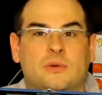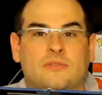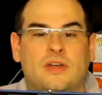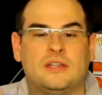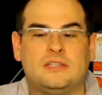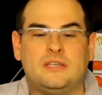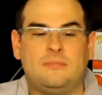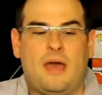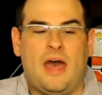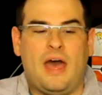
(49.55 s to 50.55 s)
We've got a
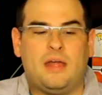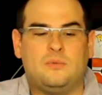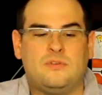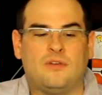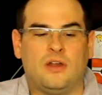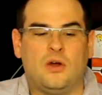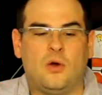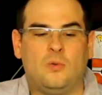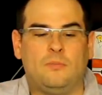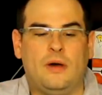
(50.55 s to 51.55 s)
D-pad, we've got a
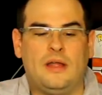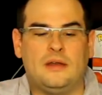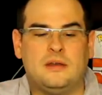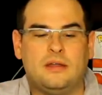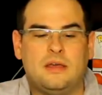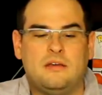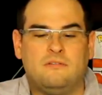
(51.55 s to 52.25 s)
home button,